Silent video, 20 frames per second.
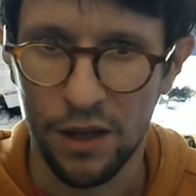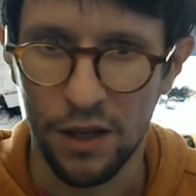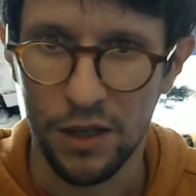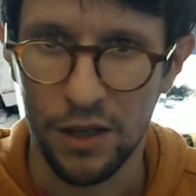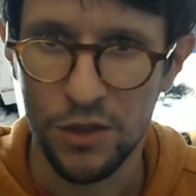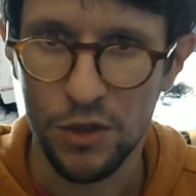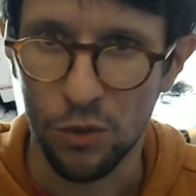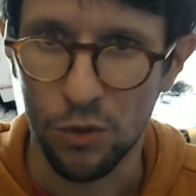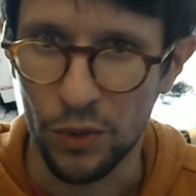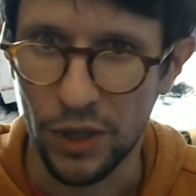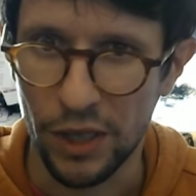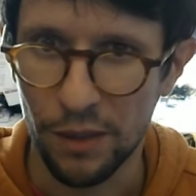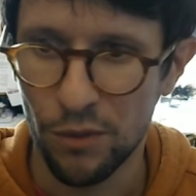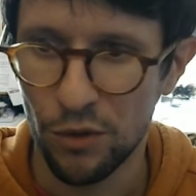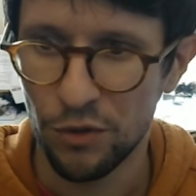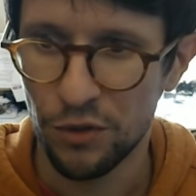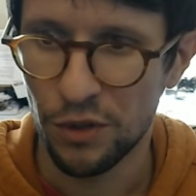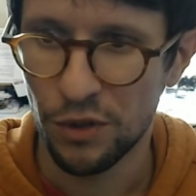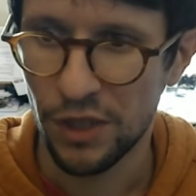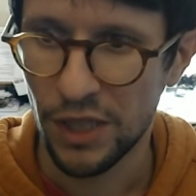So we can
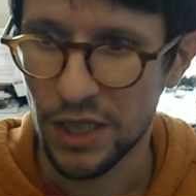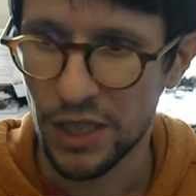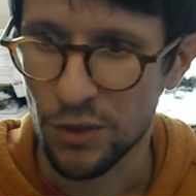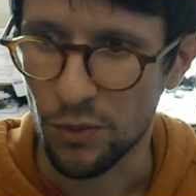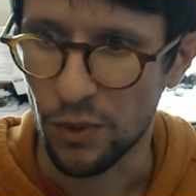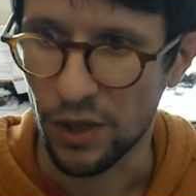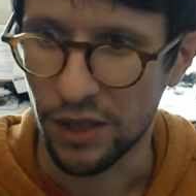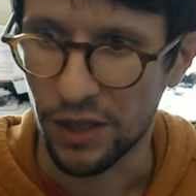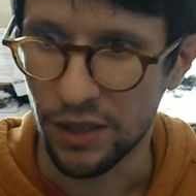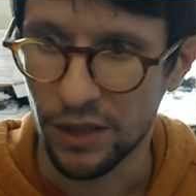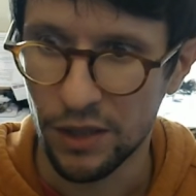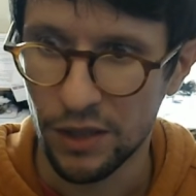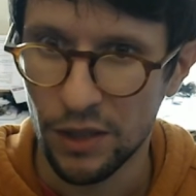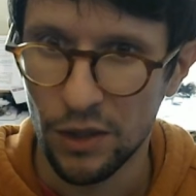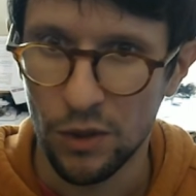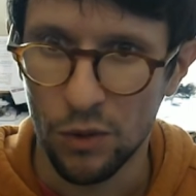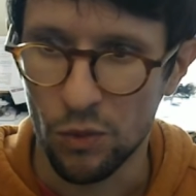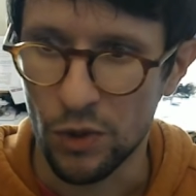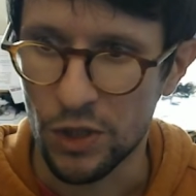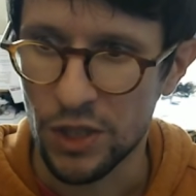move to the next one,
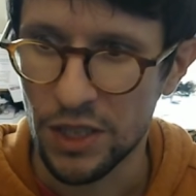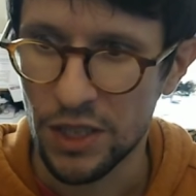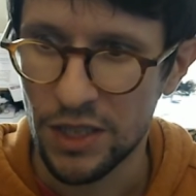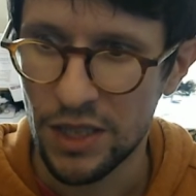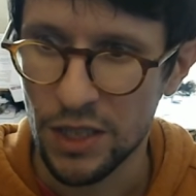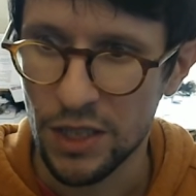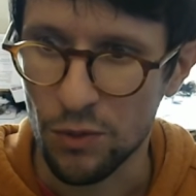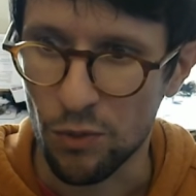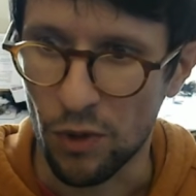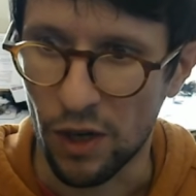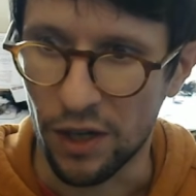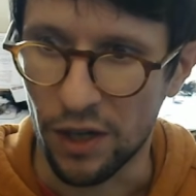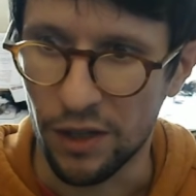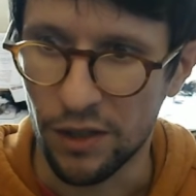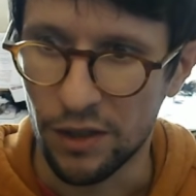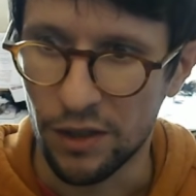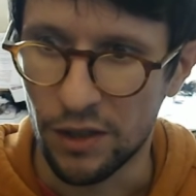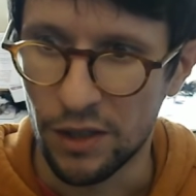which is this one.